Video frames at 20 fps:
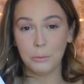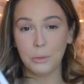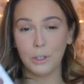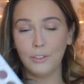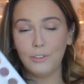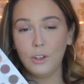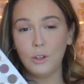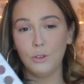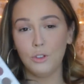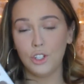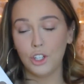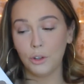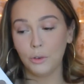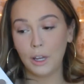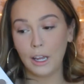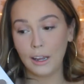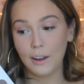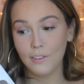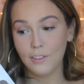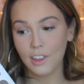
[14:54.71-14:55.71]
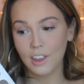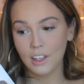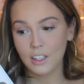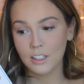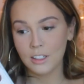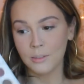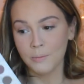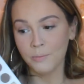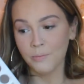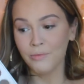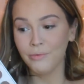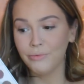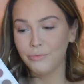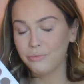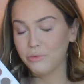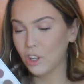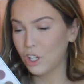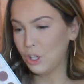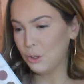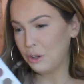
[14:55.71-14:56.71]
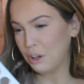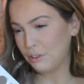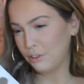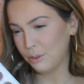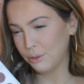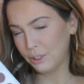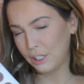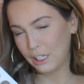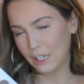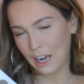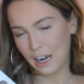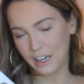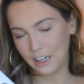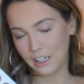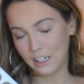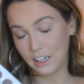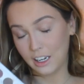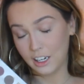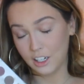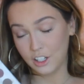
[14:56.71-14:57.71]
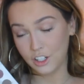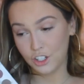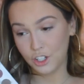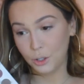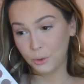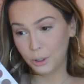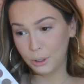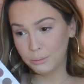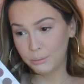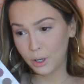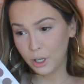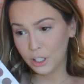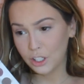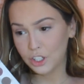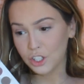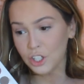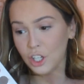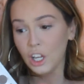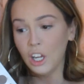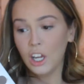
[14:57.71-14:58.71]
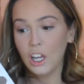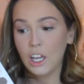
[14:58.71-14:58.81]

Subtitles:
But if you do have this and you haven't really gotten into it much,